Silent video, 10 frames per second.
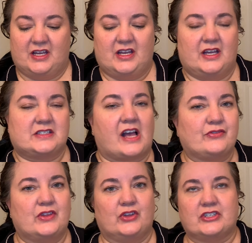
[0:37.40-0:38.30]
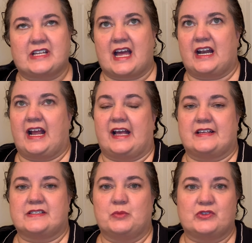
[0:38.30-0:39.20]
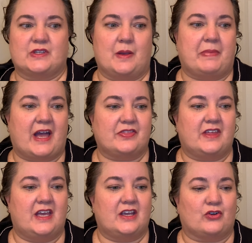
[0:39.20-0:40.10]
is often looked at as mostly a bad thing,